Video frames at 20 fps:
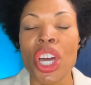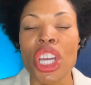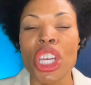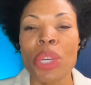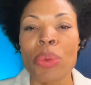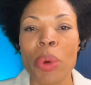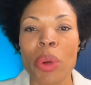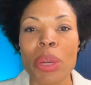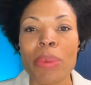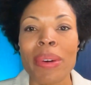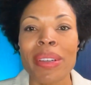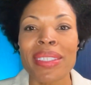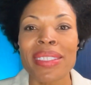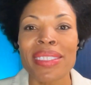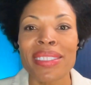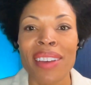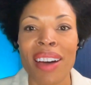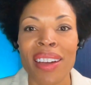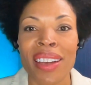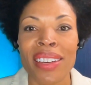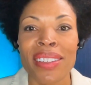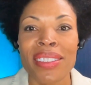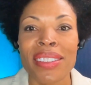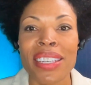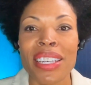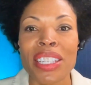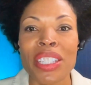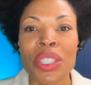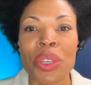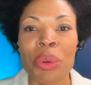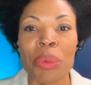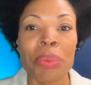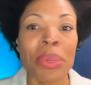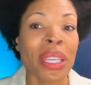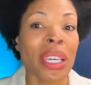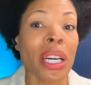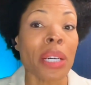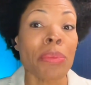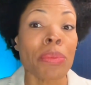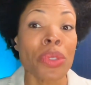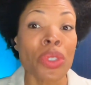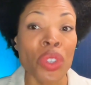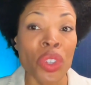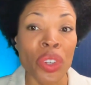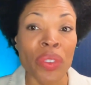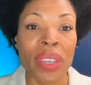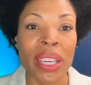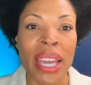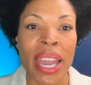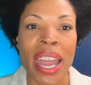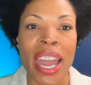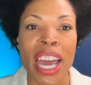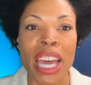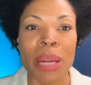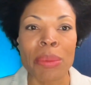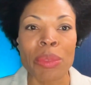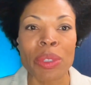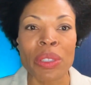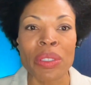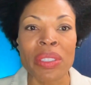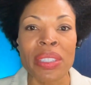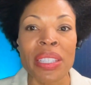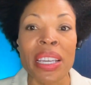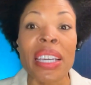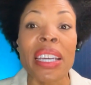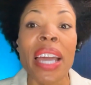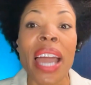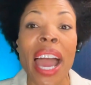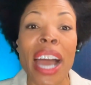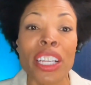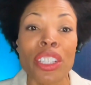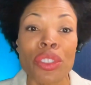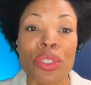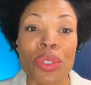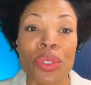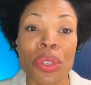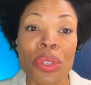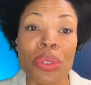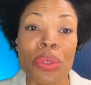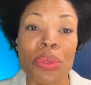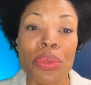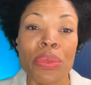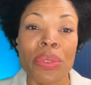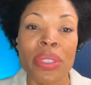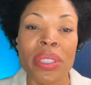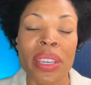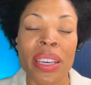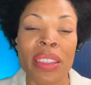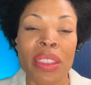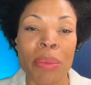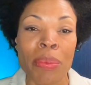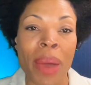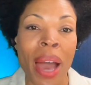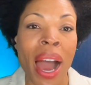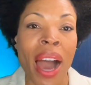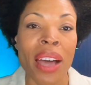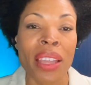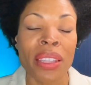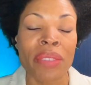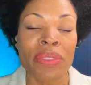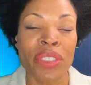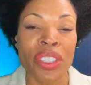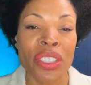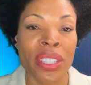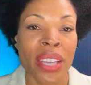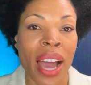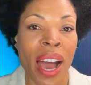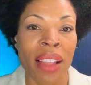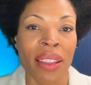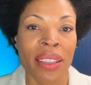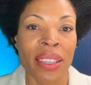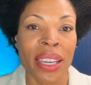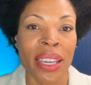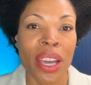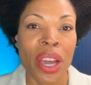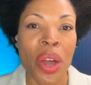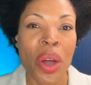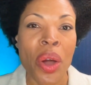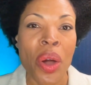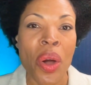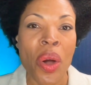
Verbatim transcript: You wrote about scientists who'll be observing animals at zoos in the path of totality.